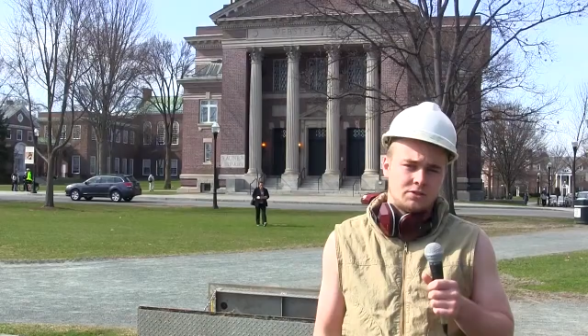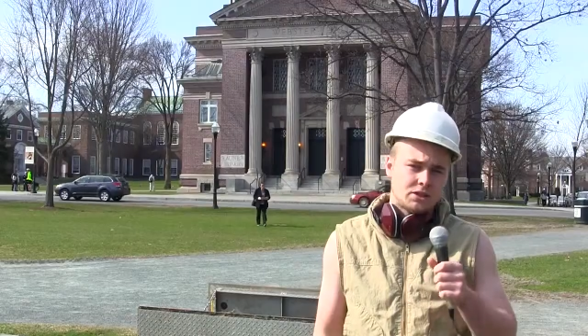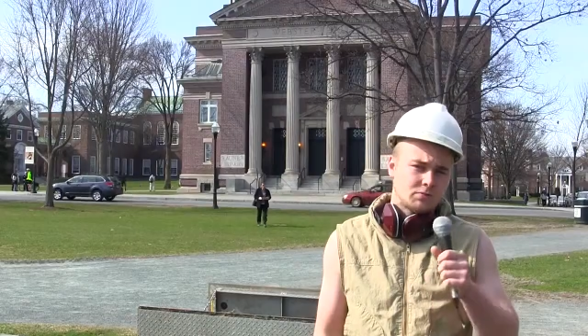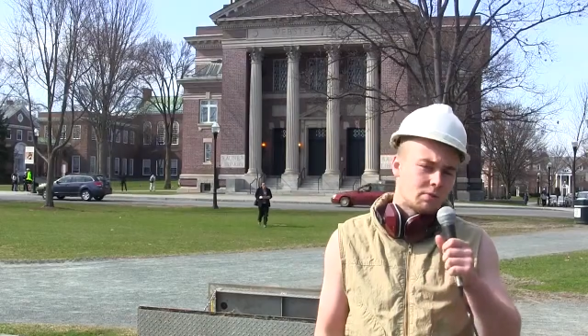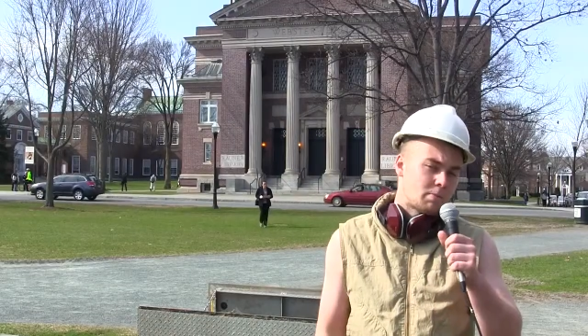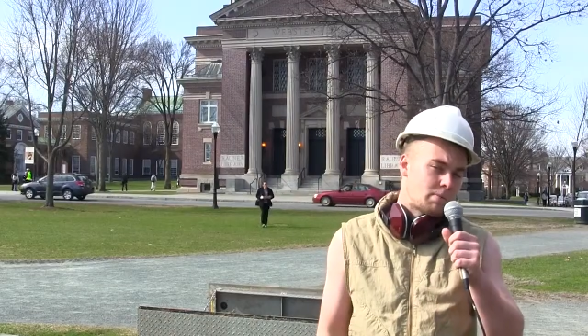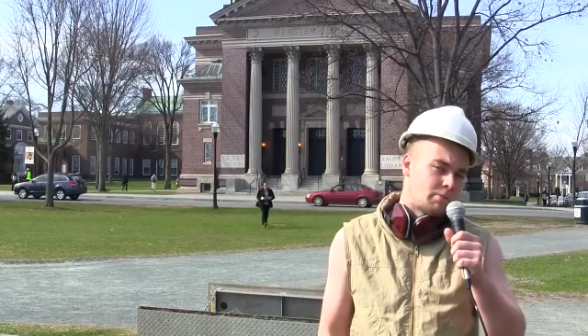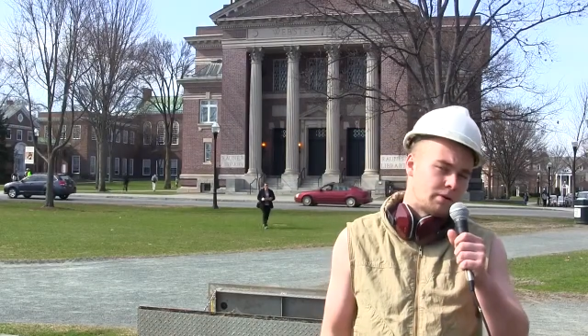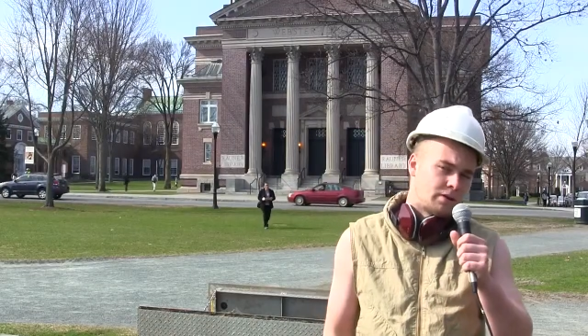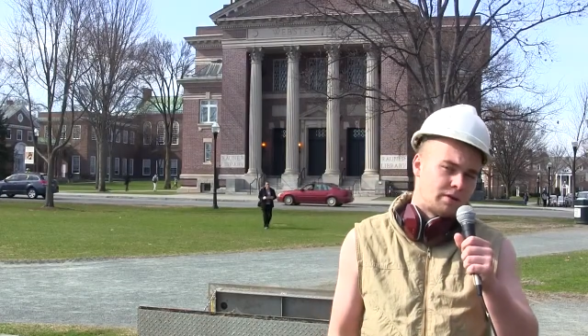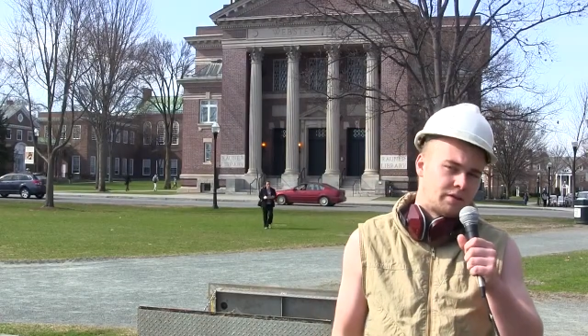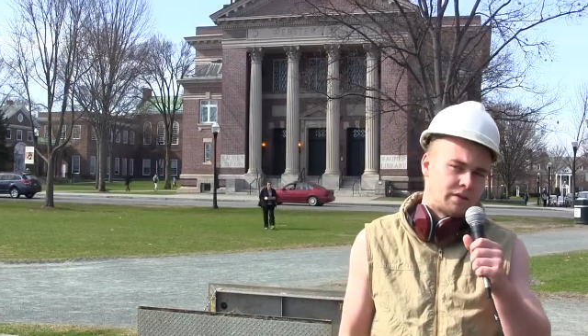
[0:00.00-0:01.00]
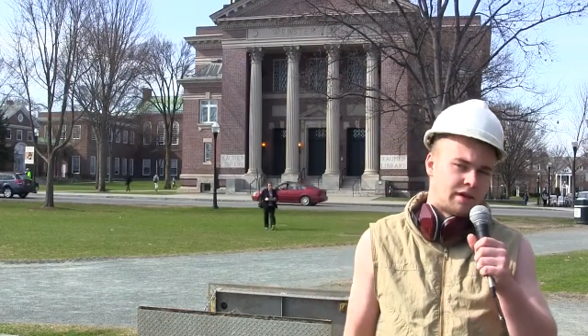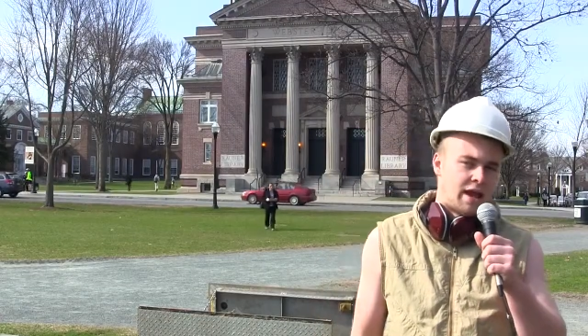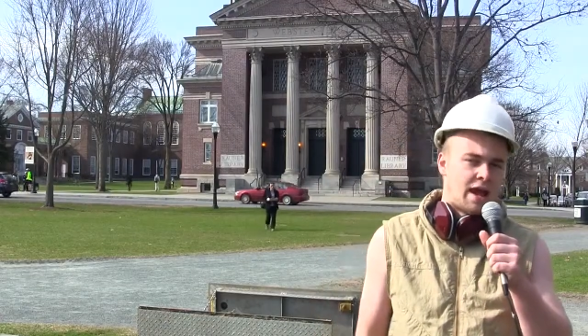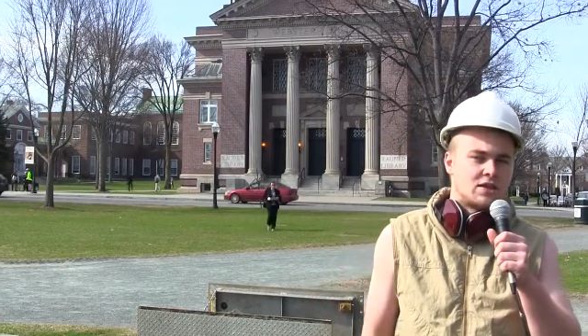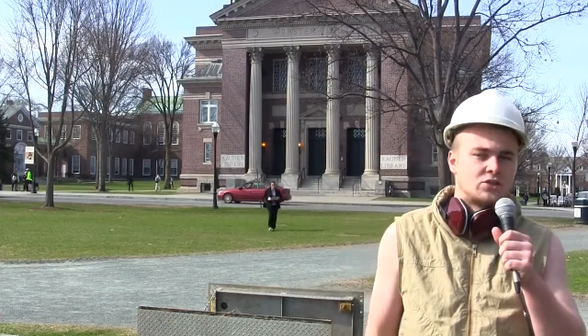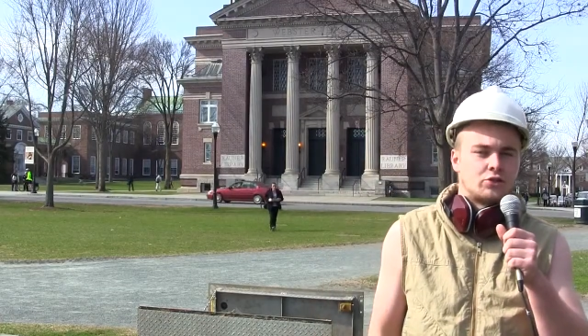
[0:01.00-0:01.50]
Just remember that
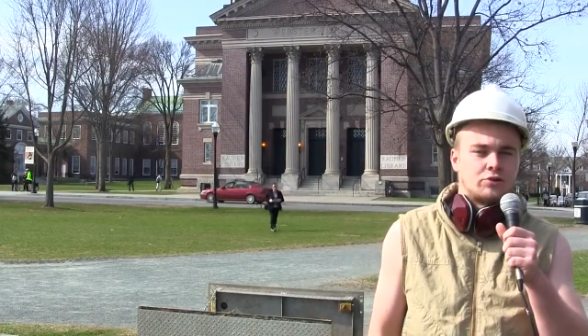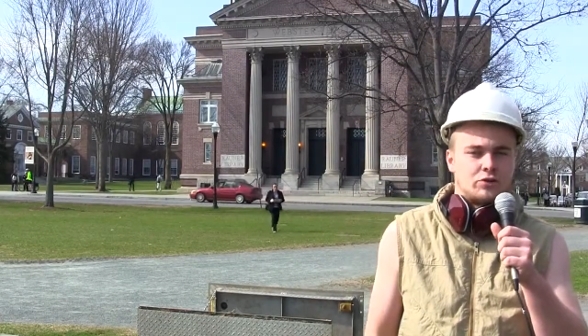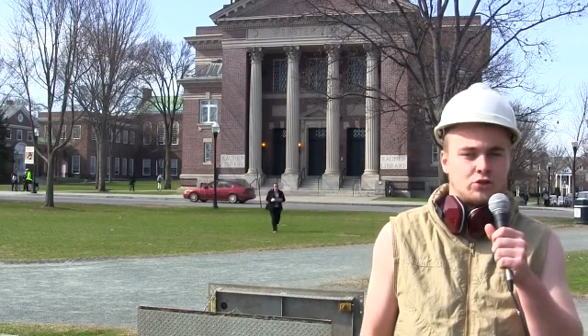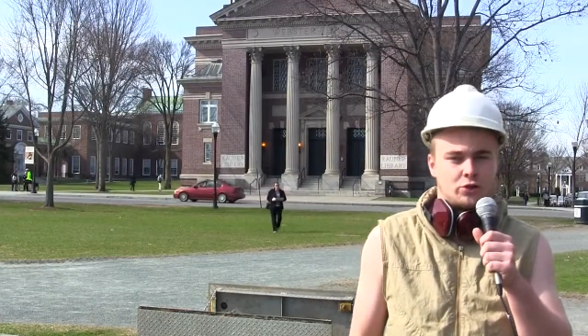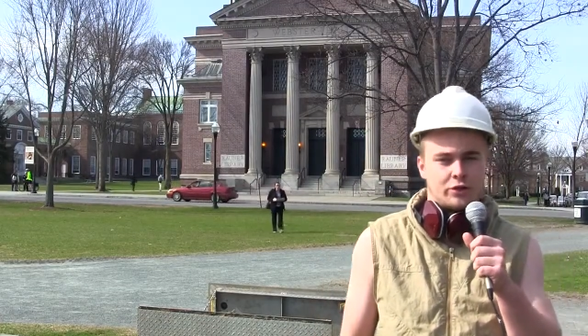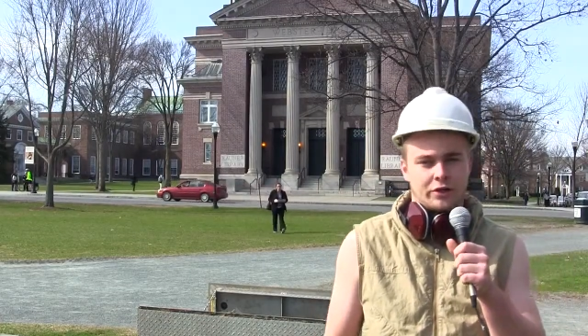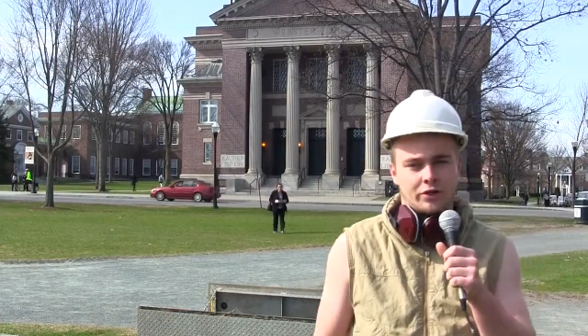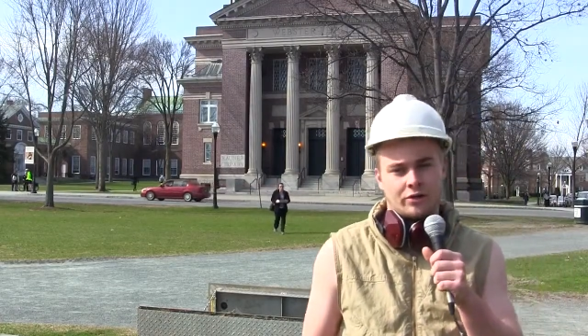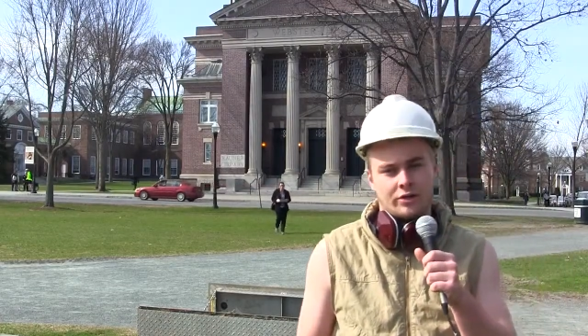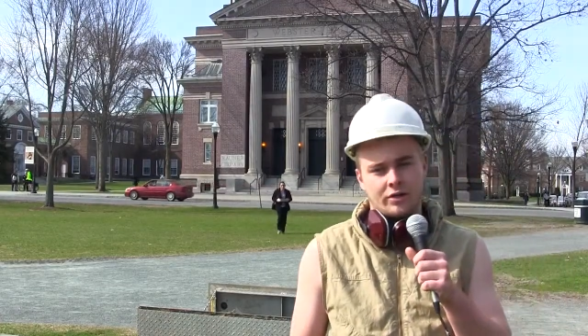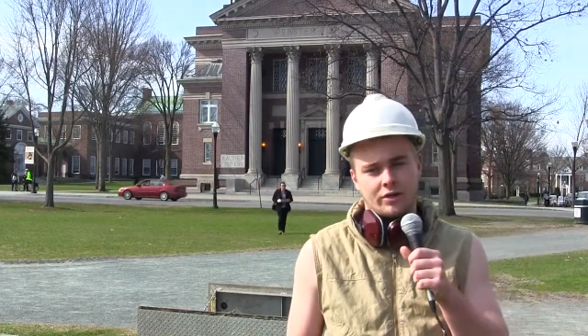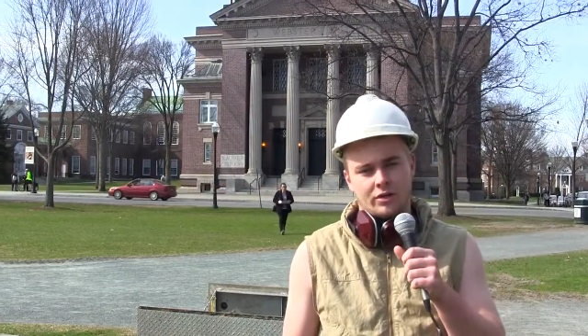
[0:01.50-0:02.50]
as you're enjoying your